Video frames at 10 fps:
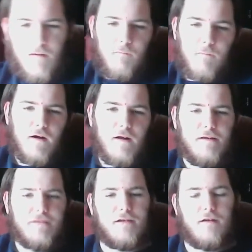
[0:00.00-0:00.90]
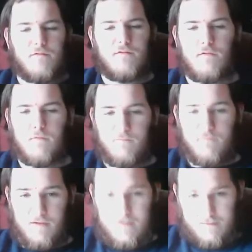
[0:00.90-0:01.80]
But, you know, still some
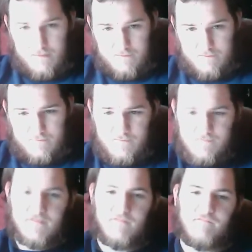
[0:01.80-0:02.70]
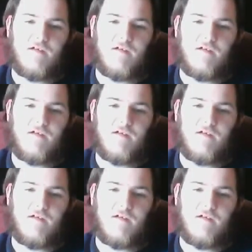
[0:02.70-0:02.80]
pretty good, you know,